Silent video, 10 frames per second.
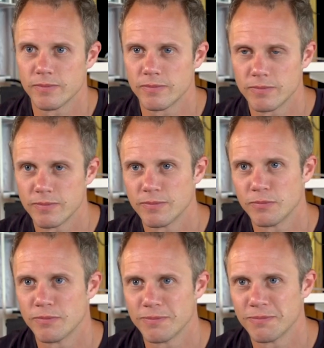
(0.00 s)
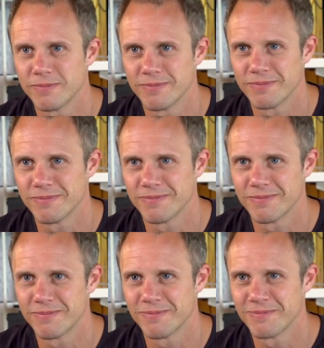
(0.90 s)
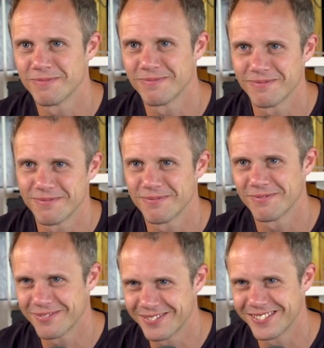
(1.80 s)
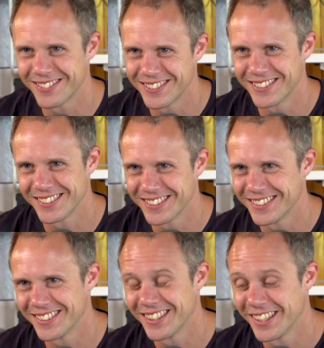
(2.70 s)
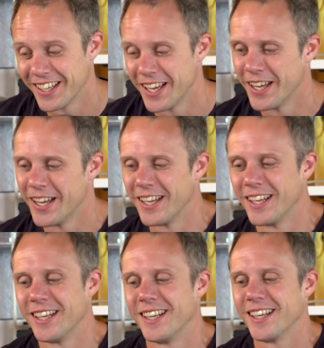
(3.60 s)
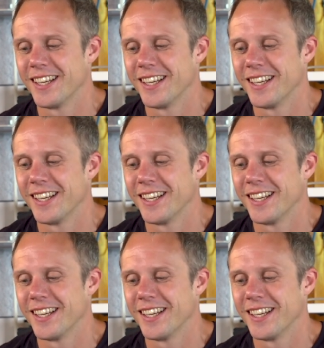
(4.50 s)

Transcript: This person isn't speaking.